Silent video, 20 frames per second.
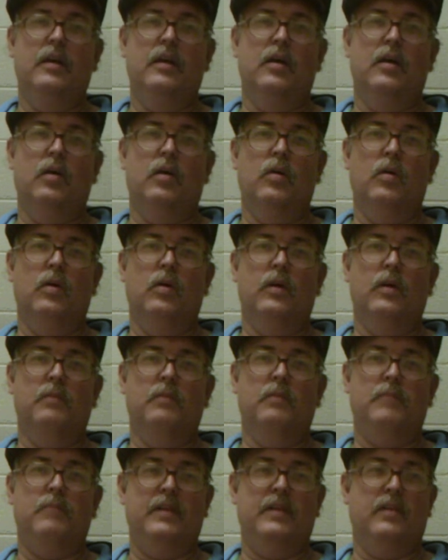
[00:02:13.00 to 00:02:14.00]
or
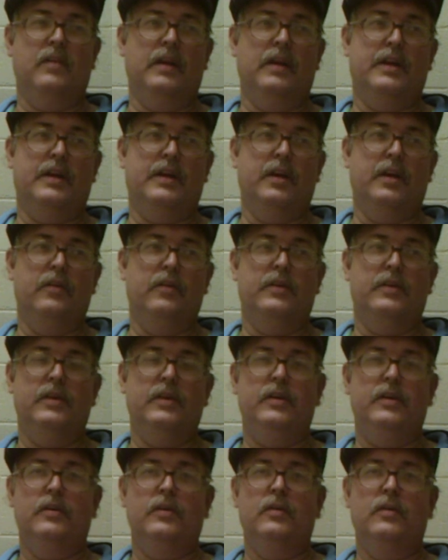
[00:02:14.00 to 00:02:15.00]
Maison
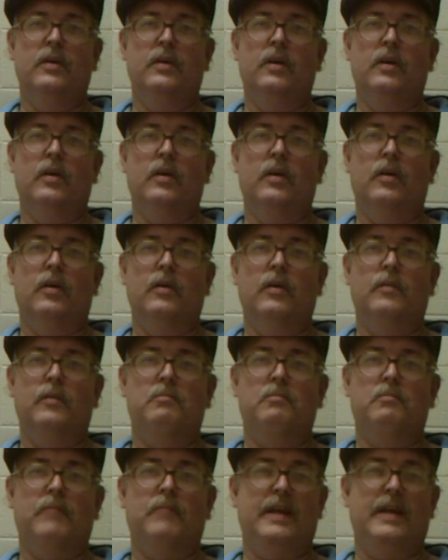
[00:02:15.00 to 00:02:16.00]
Koku, or
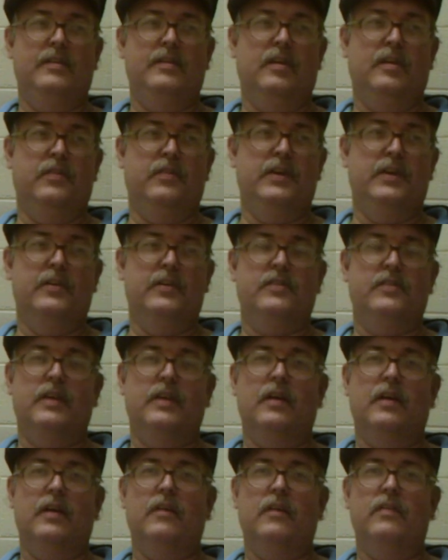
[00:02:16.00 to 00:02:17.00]
Myself
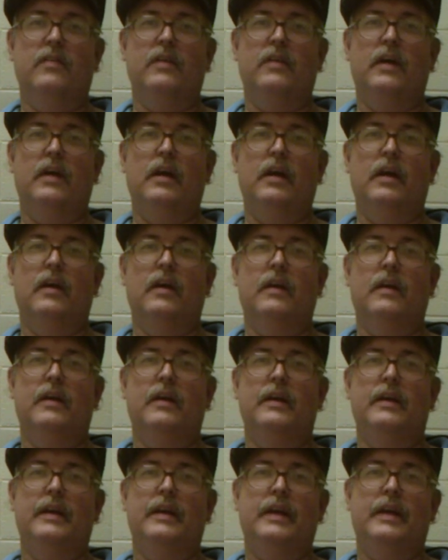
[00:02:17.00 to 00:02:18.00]
Yourself, or
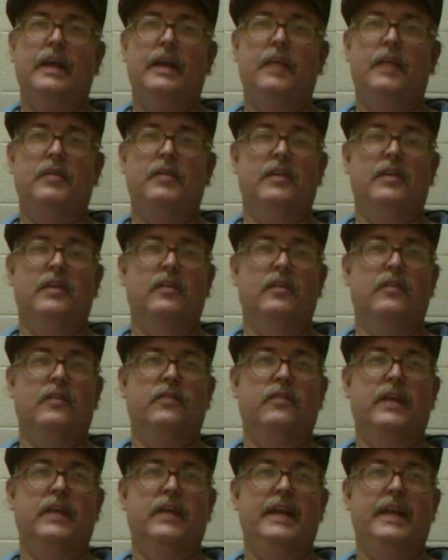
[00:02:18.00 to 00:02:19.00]
even a little
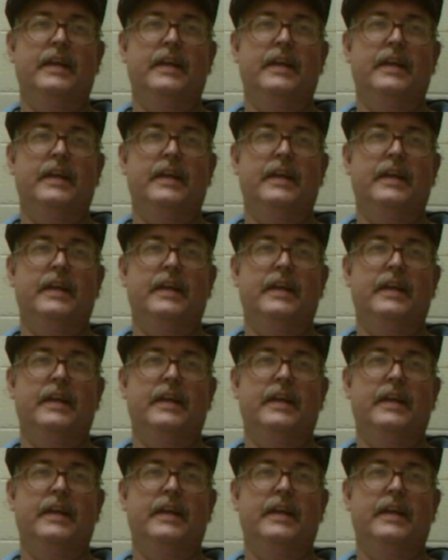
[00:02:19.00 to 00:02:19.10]
funny